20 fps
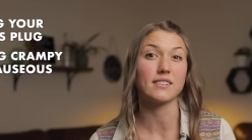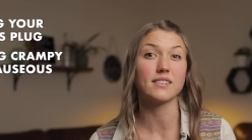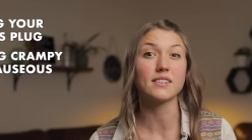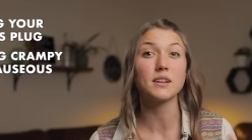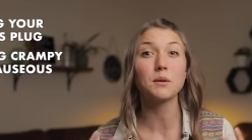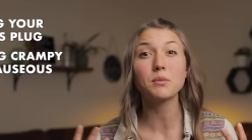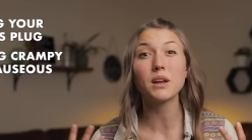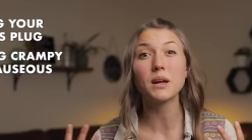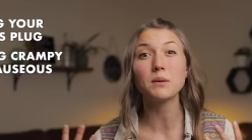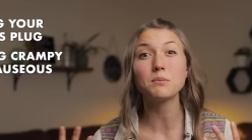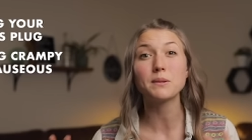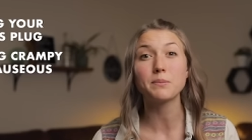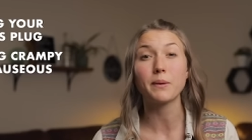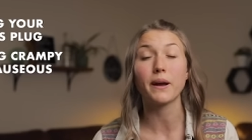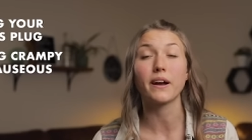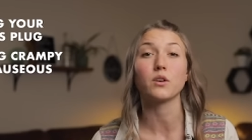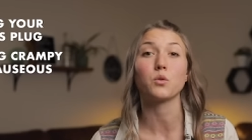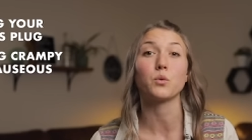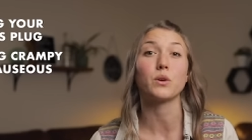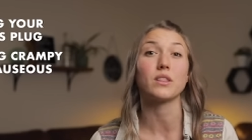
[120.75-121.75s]
sometimes
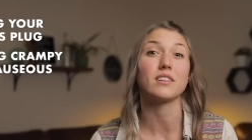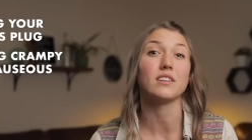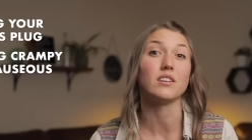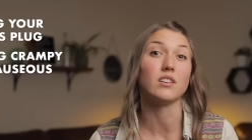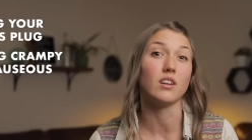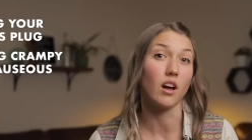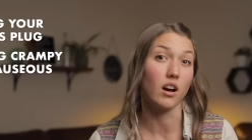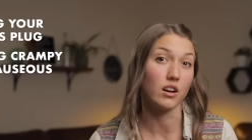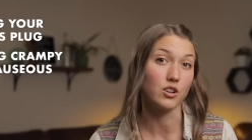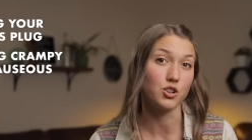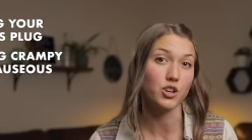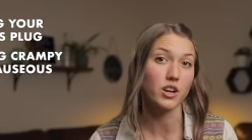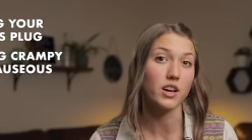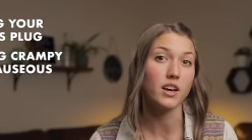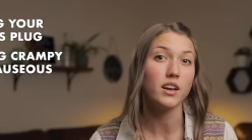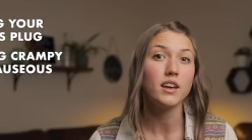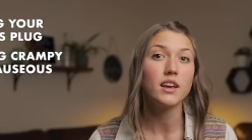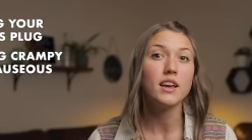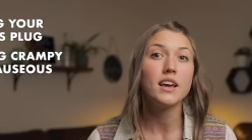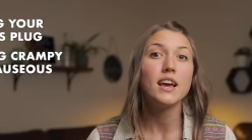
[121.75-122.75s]
paired with
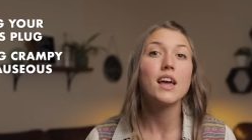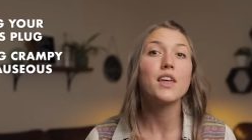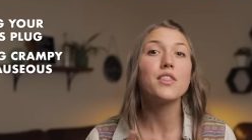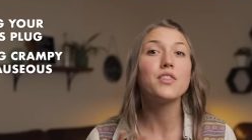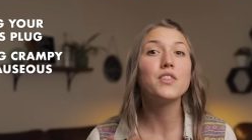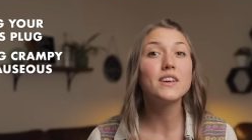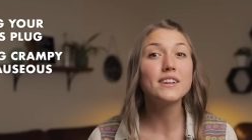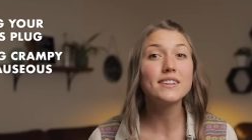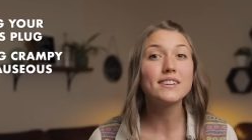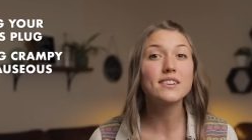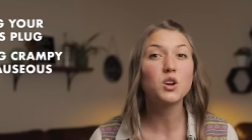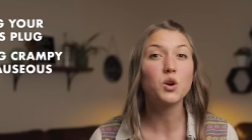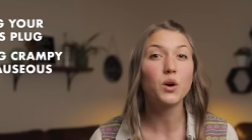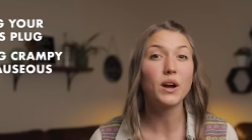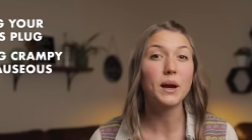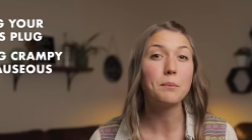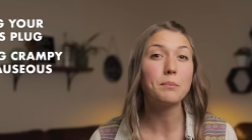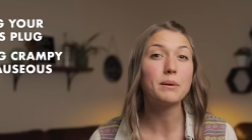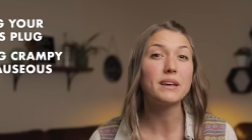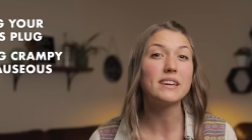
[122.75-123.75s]
nausea. This
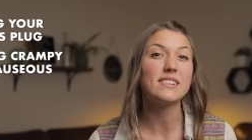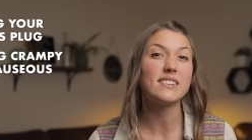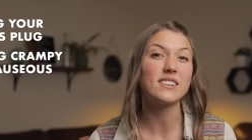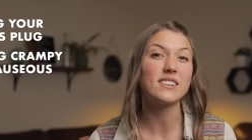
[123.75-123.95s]
crampy